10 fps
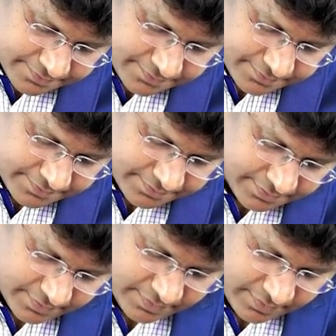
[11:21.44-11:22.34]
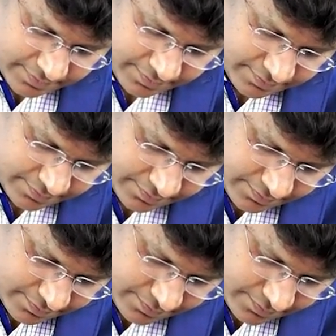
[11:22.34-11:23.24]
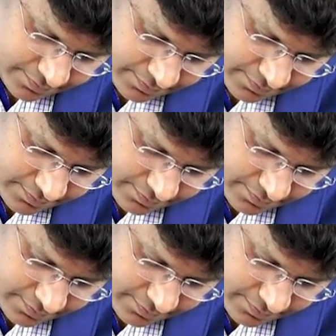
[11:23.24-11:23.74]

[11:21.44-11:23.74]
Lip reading: (silence)